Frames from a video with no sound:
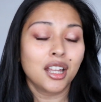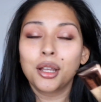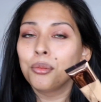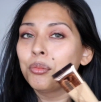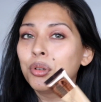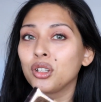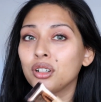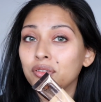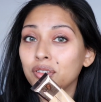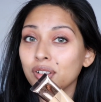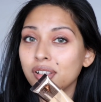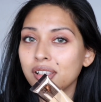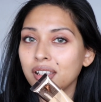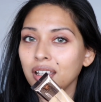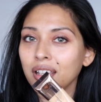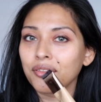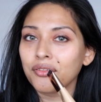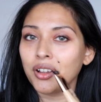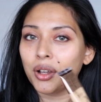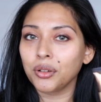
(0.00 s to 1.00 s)
Beautiful
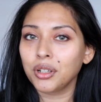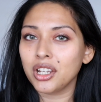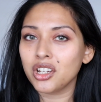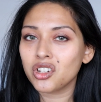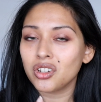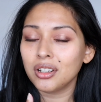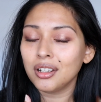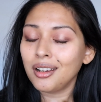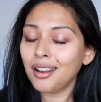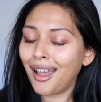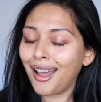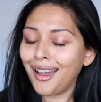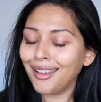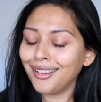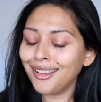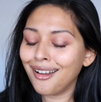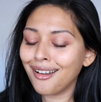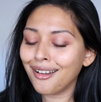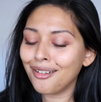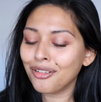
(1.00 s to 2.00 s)
Skin Foundation. And I
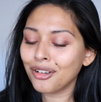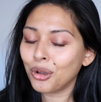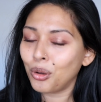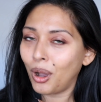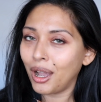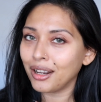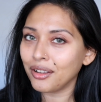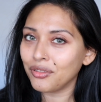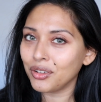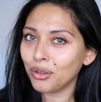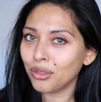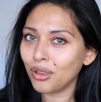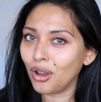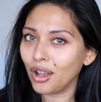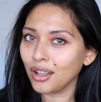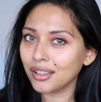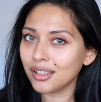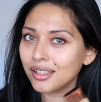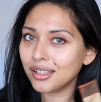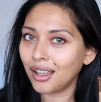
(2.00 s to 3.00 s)
had quite a few
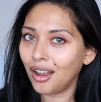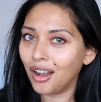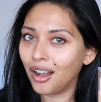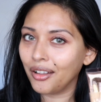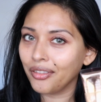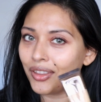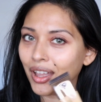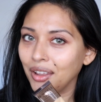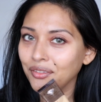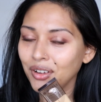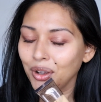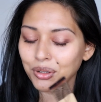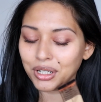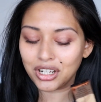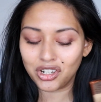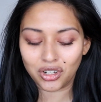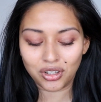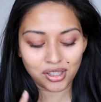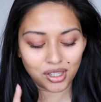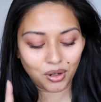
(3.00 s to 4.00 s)
thoughts on that
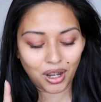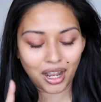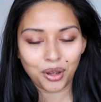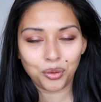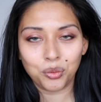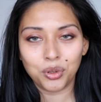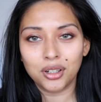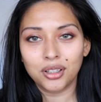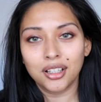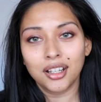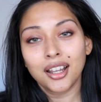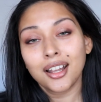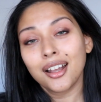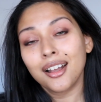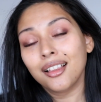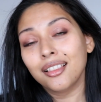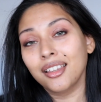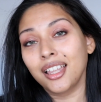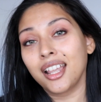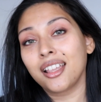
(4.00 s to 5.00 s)
foundation. So I will
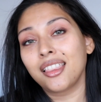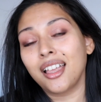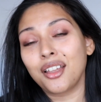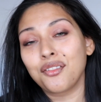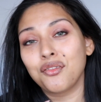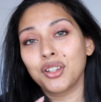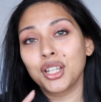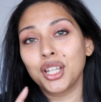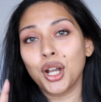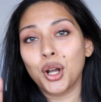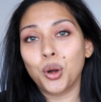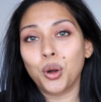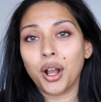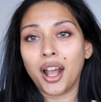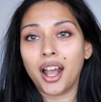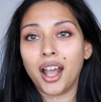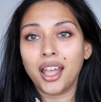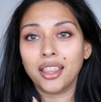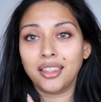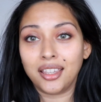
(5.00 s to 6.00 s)
link that video
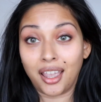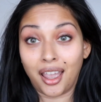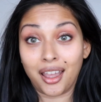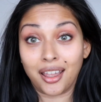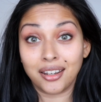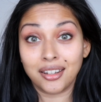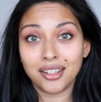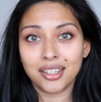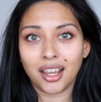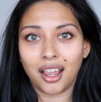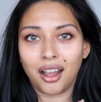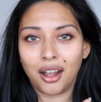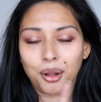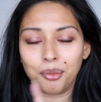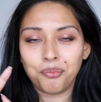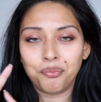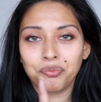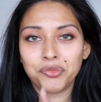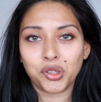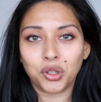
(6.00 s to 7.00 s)
at the end
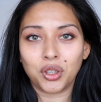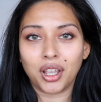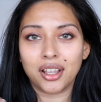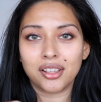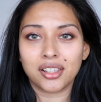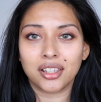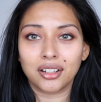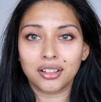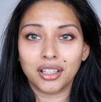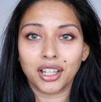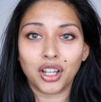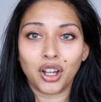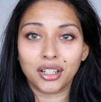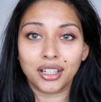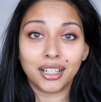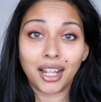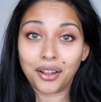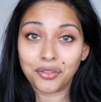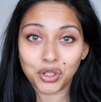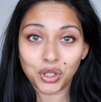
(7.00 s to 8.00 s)
so you guys can click on
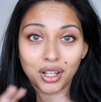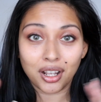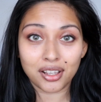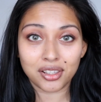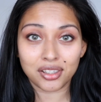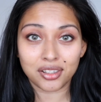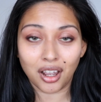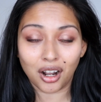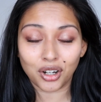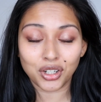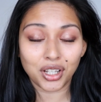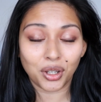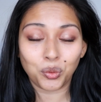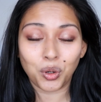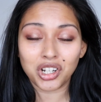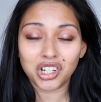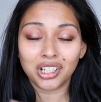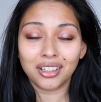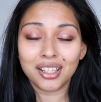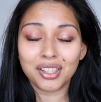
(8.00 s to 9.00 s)
it after you guys are done
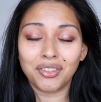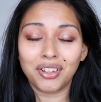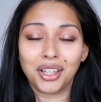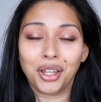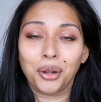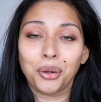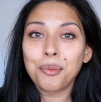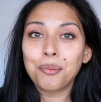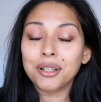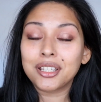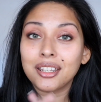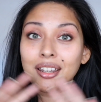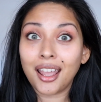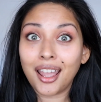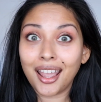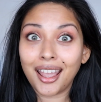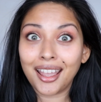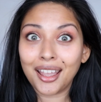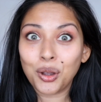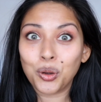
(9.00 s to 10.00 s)
watching this video. But
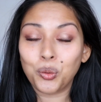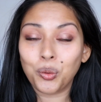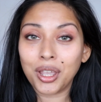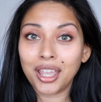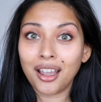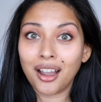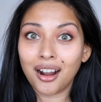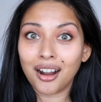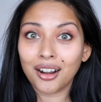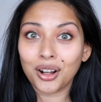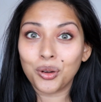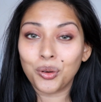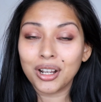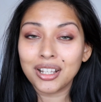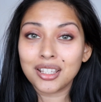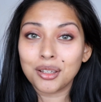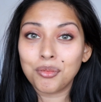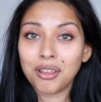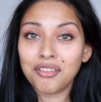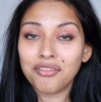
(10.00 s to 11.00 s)
today we are going to be